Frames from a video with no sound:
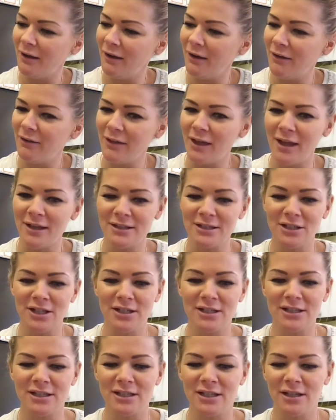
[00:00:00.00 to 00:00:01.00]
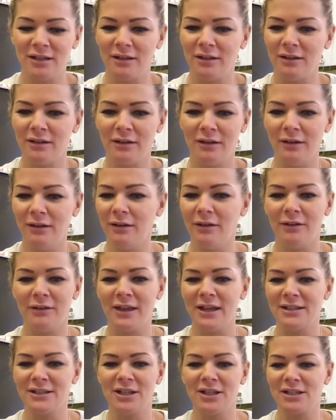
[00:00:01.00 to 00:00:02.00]
That's
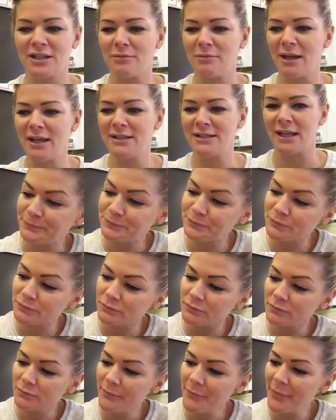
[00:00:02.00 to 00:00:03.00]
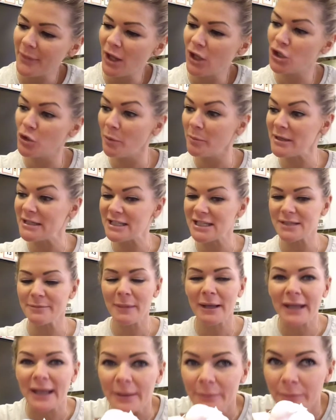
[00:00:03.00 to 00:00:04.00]
just amazing. You want me to smell it?